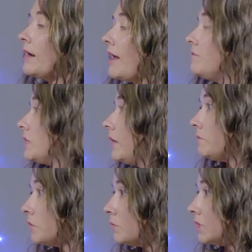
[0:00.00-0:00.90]
advocate
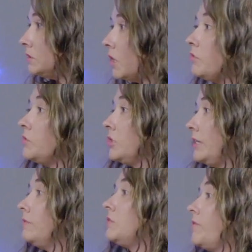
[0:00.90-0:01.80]
for myself, to
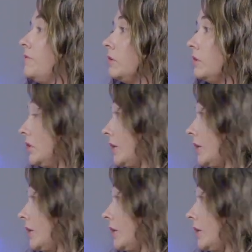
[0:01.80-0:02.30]
give the